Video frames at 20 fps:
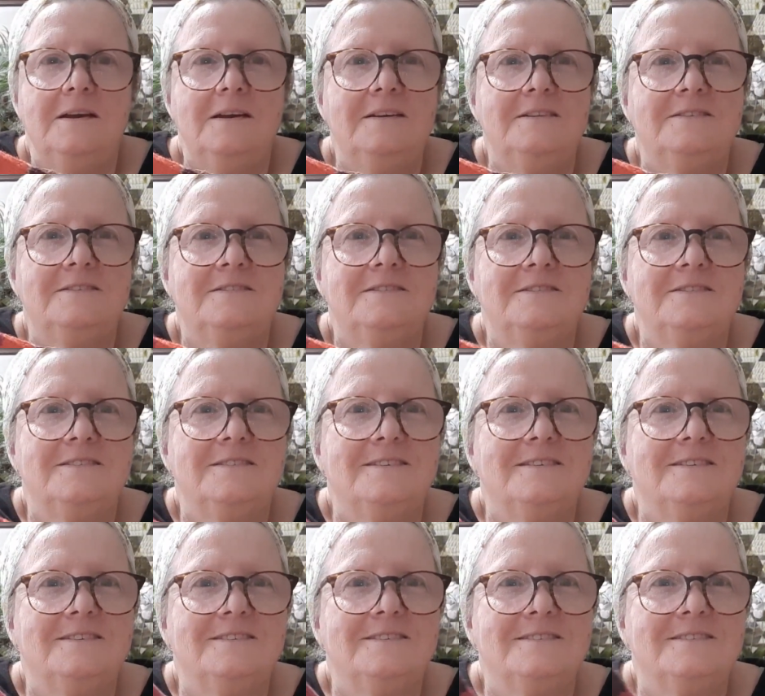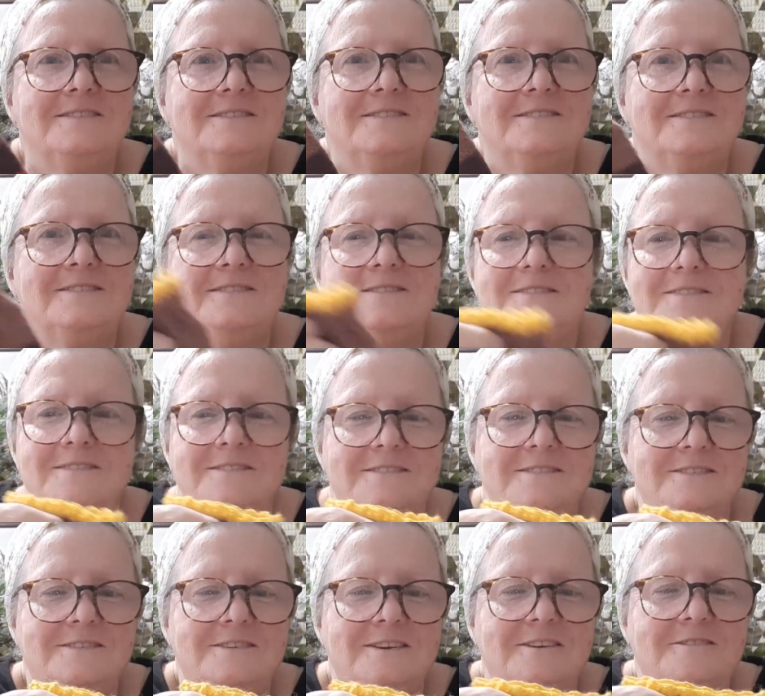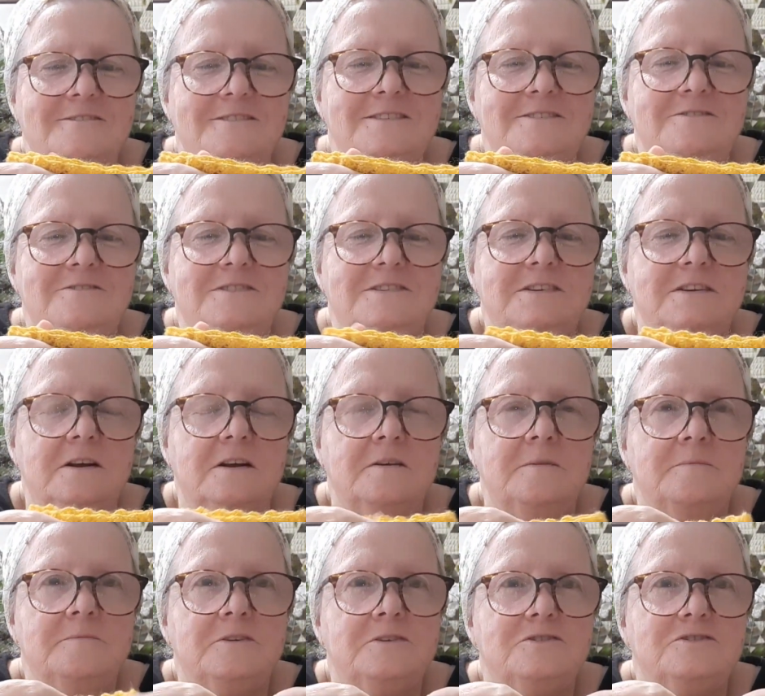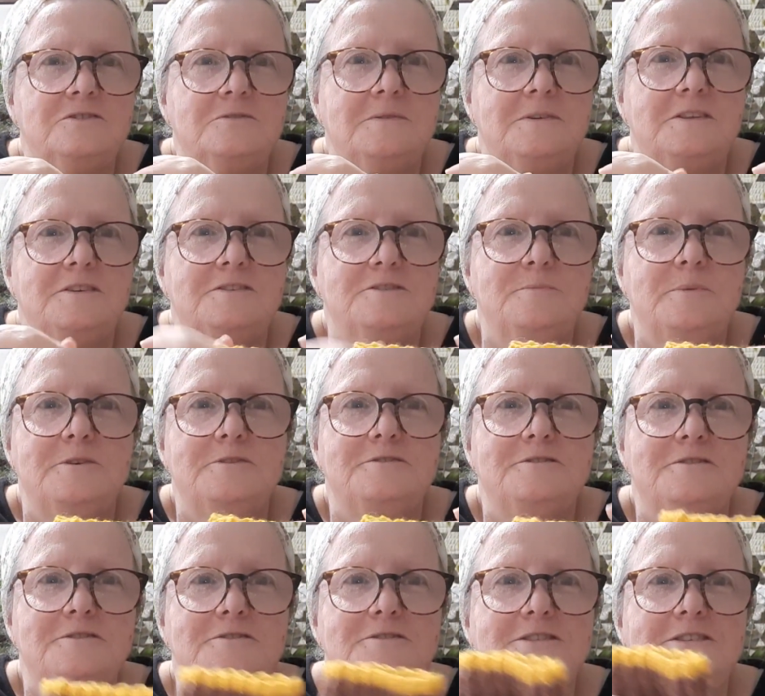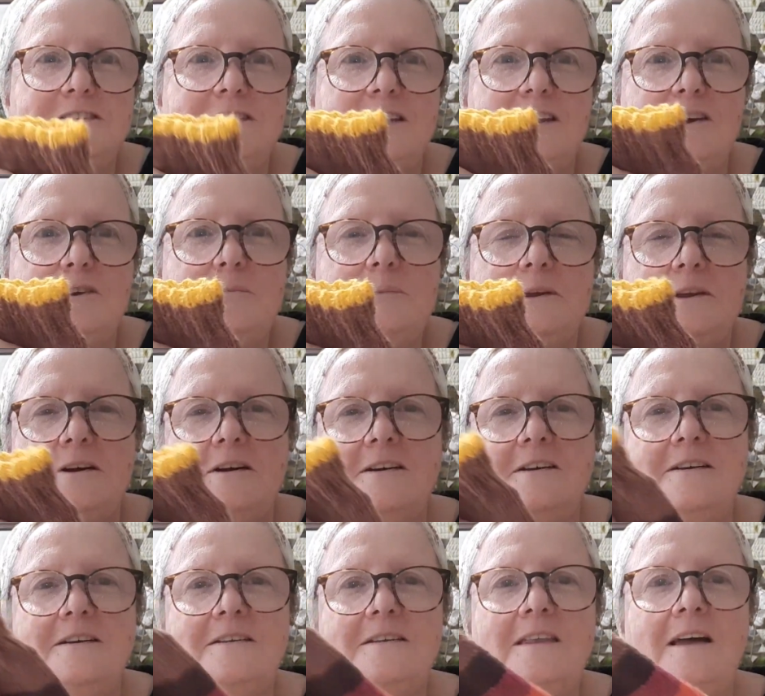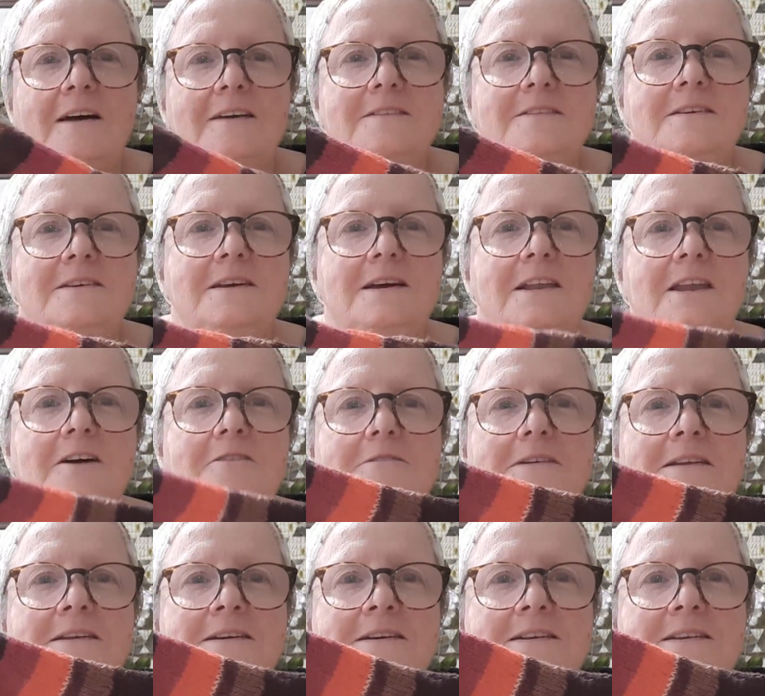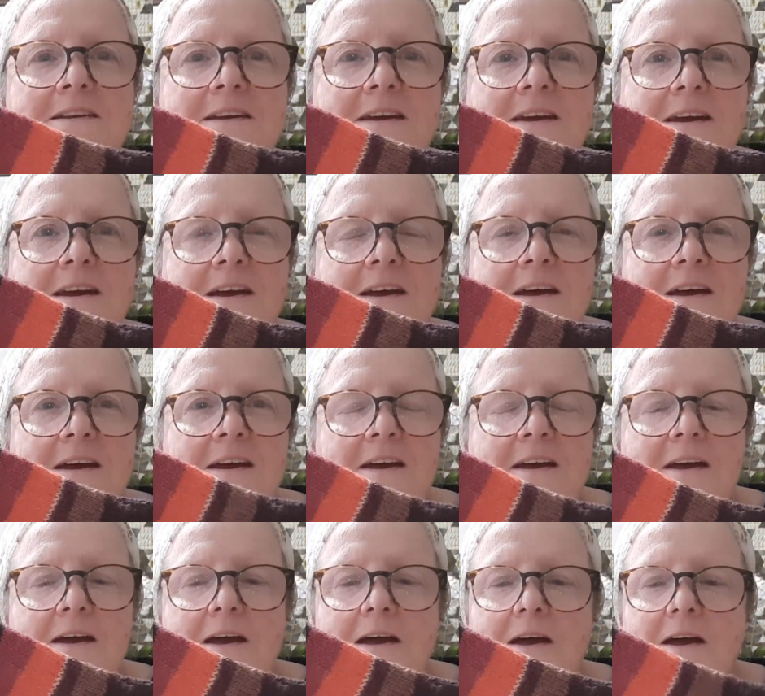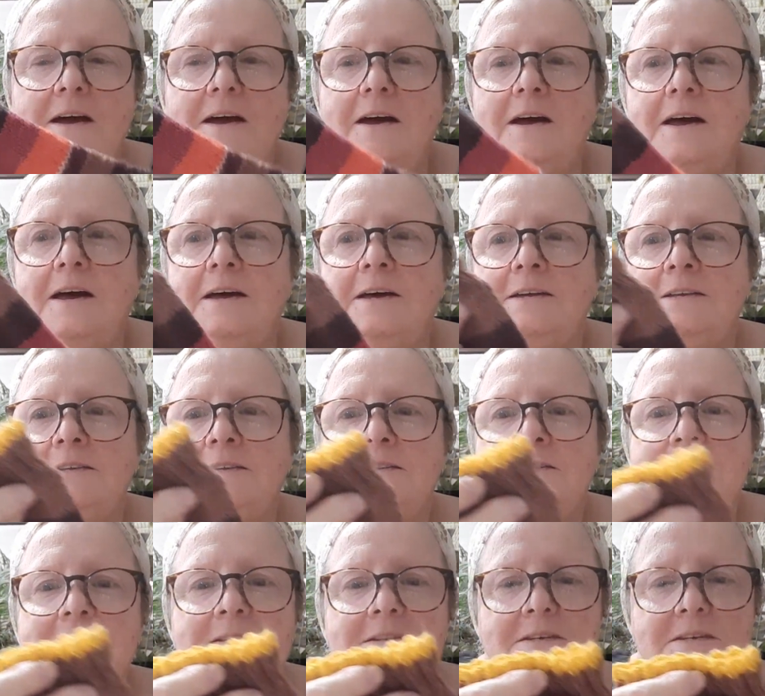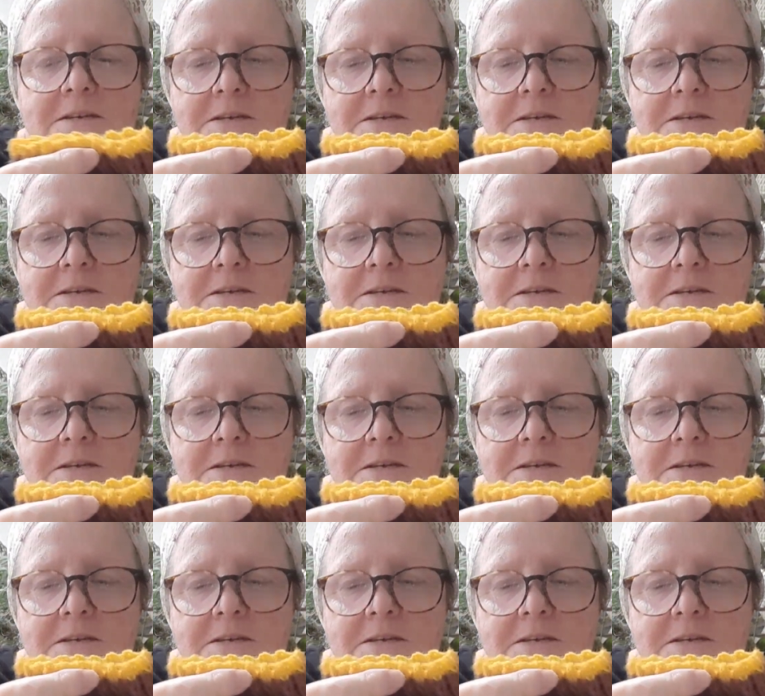it's so interesting. I'm not sure whether you're supposed to use the yellow, but I like the yellow in it. And